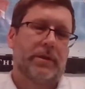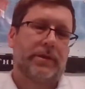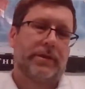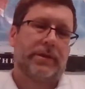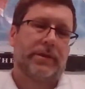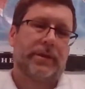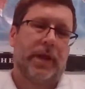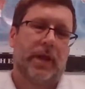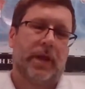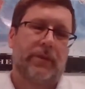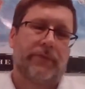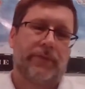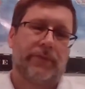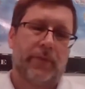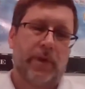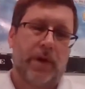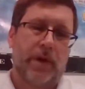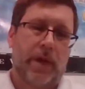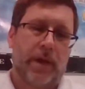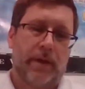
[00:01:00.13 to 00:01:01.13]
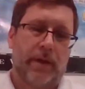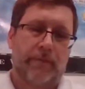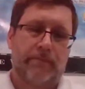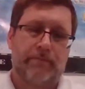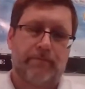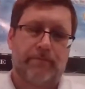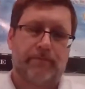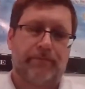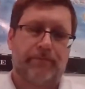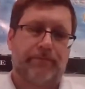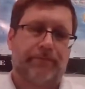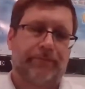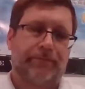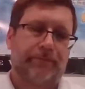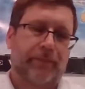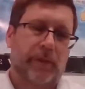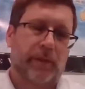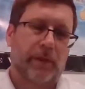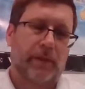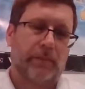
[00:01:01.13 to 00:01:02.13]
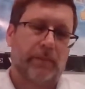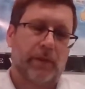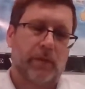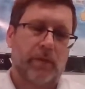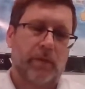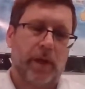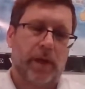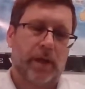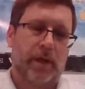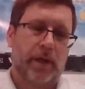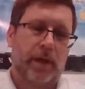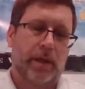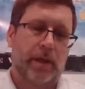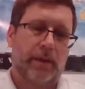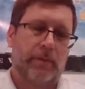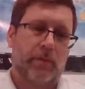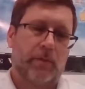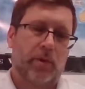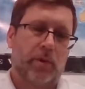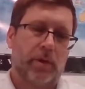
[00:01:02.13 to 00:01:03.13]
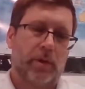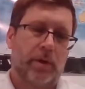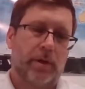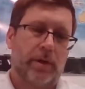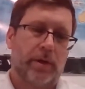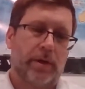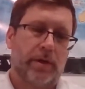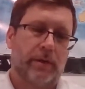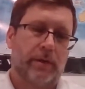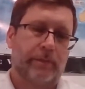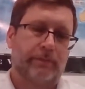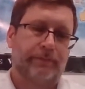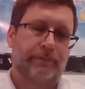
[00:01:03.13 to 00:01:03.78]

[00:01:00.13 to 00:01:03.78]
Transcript: Solve for M. Let me write it on the board.